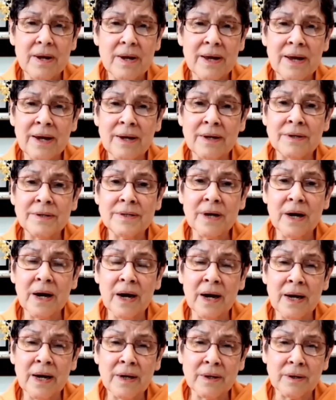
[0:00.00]
and
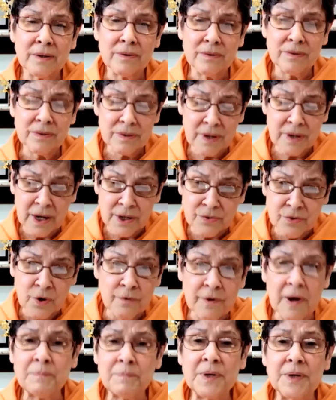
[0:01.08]
I
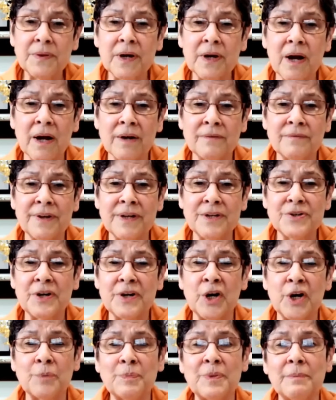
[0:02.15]
drove up to the convent to
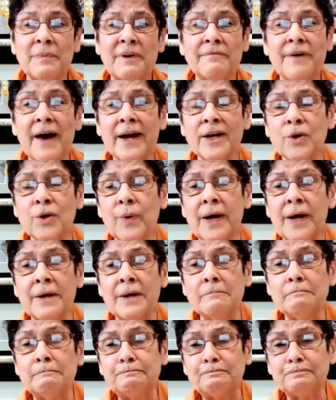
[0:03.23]
help them
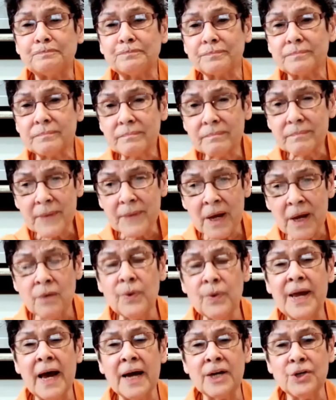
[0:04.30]
evacuate, and
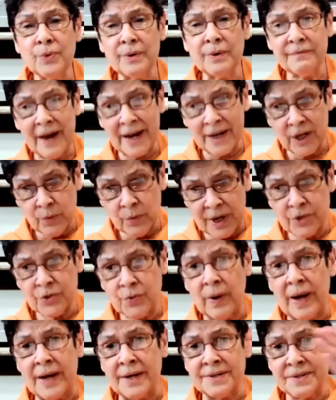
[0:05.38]
we had to evacuate
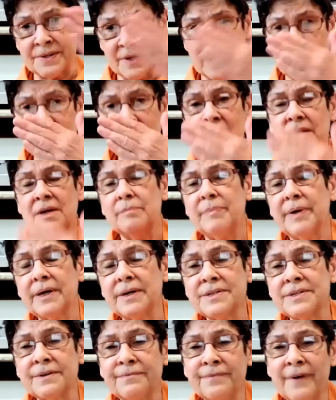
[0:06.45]
twice
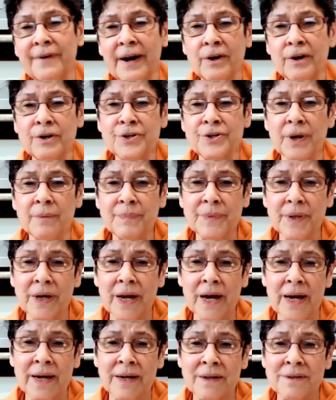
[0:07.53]
because the fire jumped the
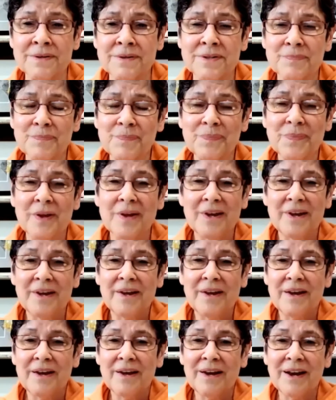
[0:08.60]
lines.
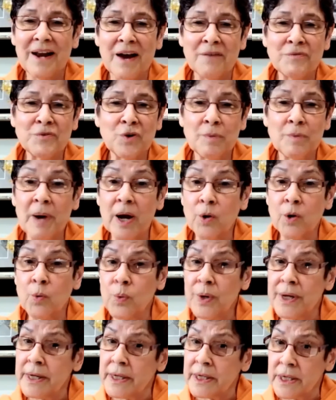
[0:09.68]
And after about a
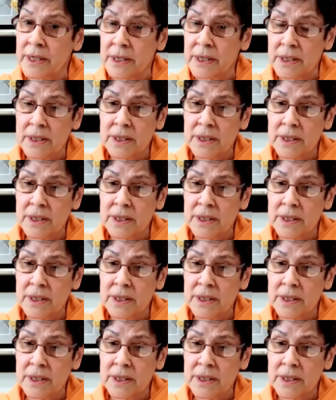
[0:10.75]
week,